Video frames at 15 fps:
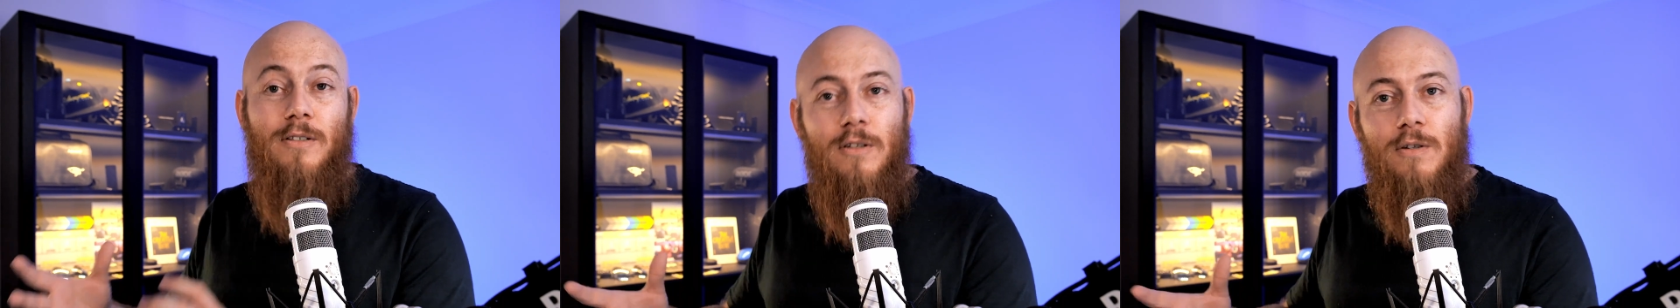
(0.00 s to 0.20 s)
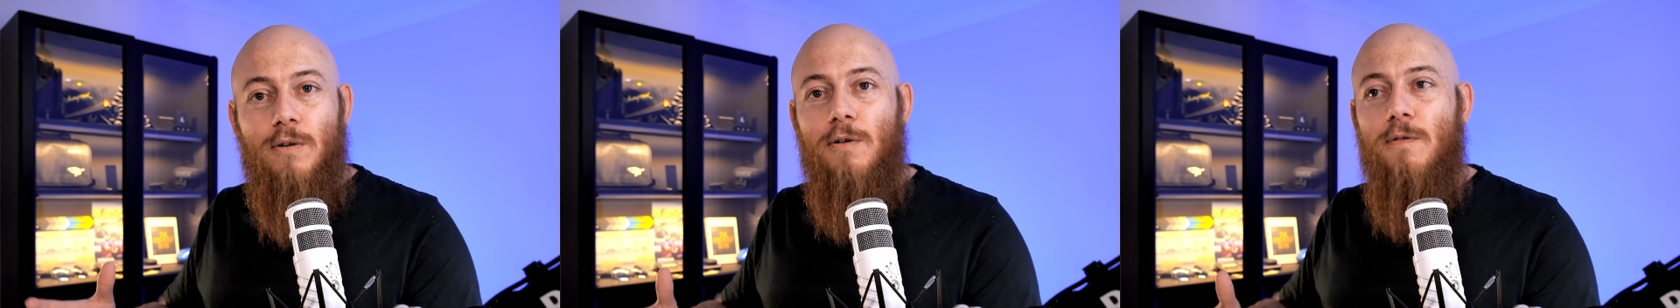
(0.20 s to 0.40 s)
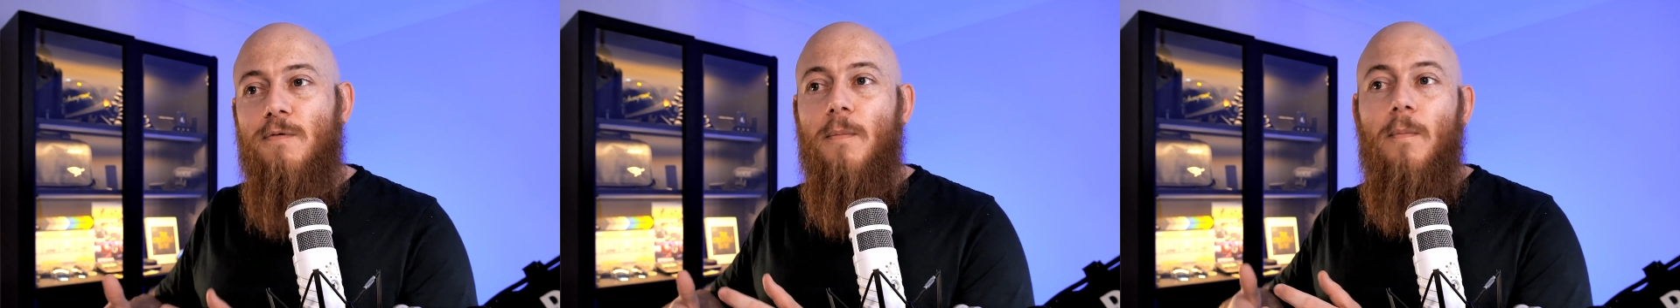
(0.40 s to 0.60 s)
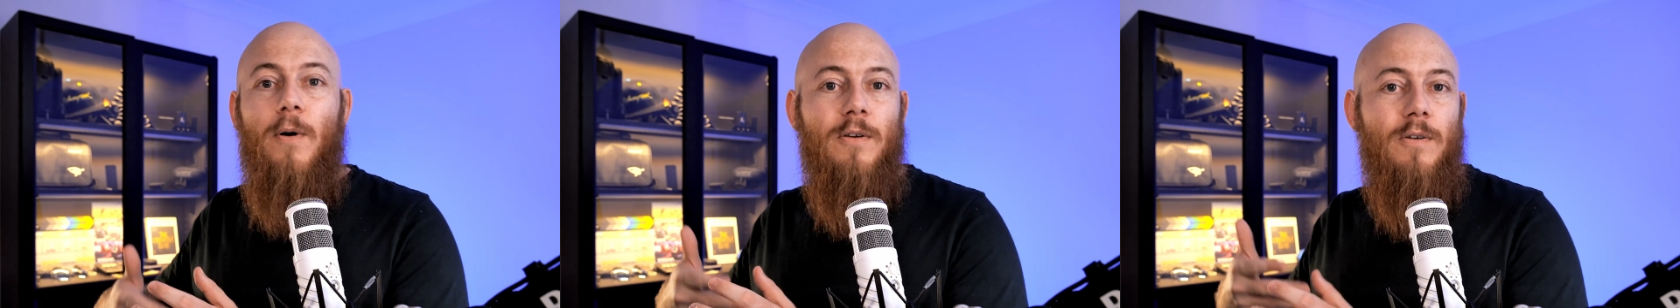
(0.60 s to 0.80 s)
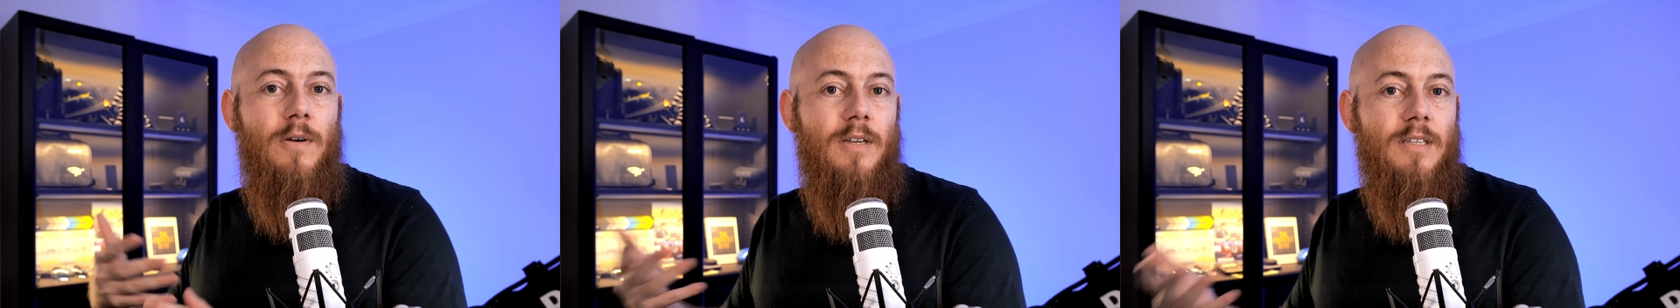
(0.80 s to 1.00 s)
to you from
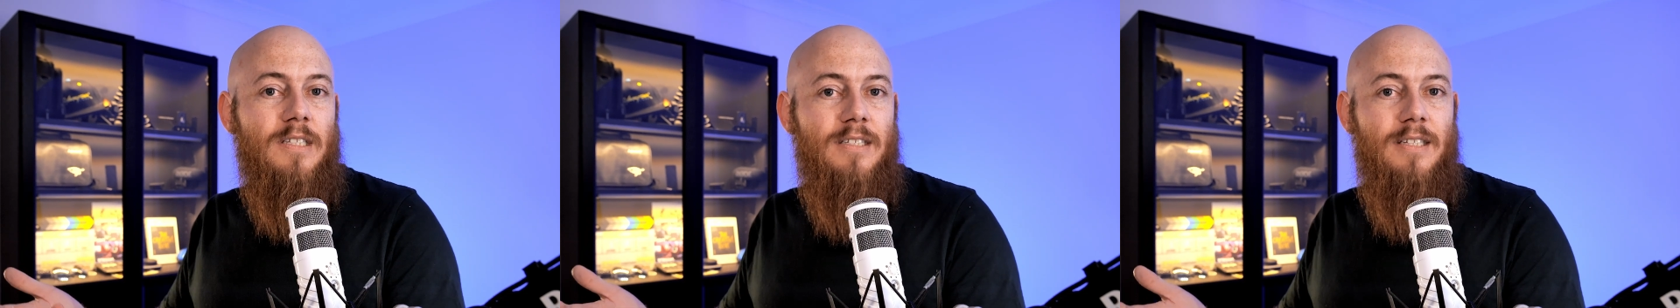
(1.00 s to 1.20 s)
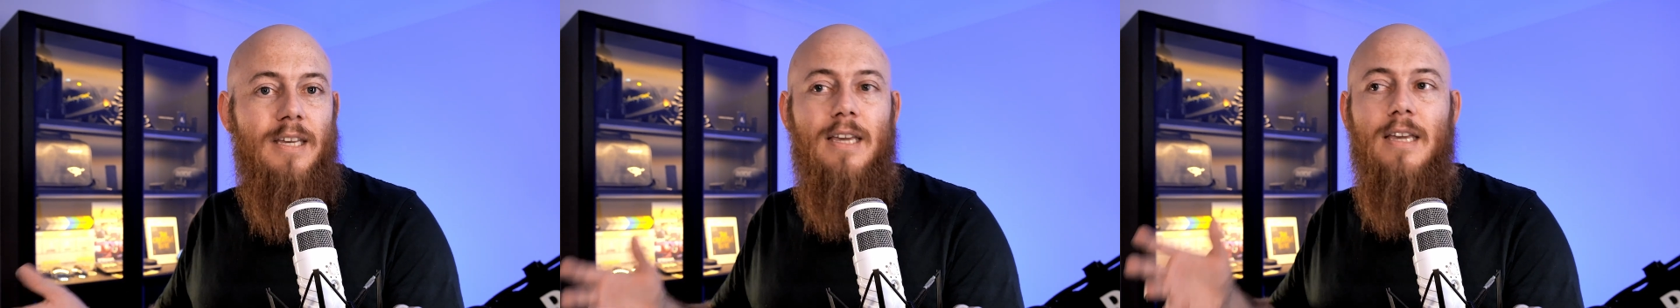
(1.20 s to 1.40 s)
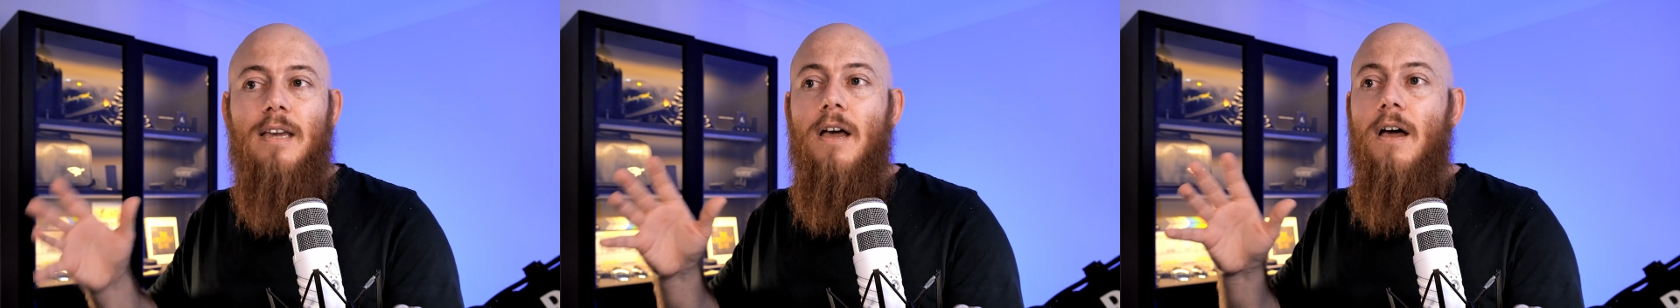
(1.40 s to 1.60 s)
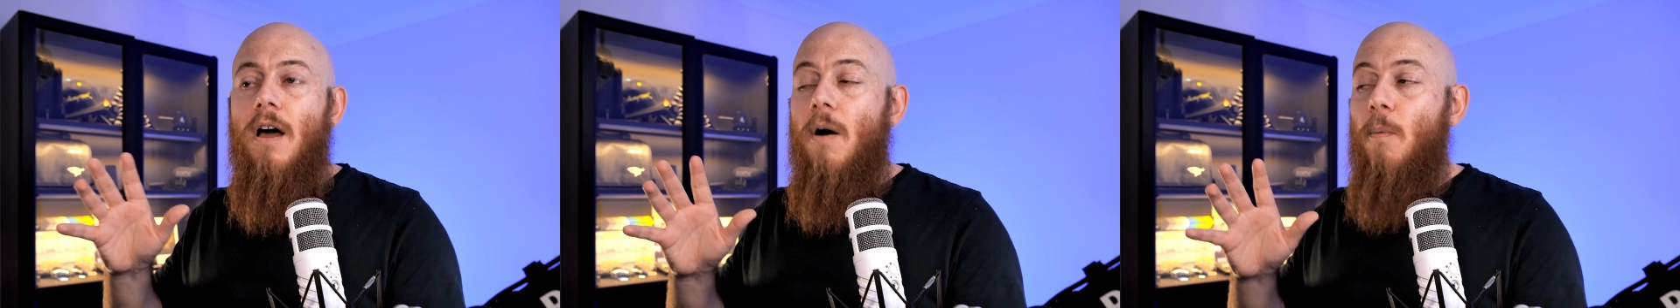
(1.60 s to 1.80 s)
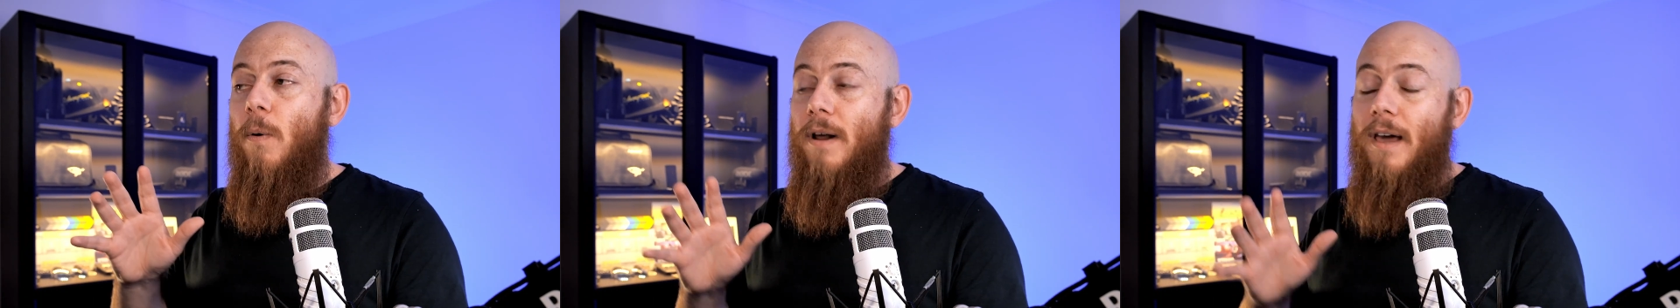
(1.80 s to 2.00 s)
what you can see, what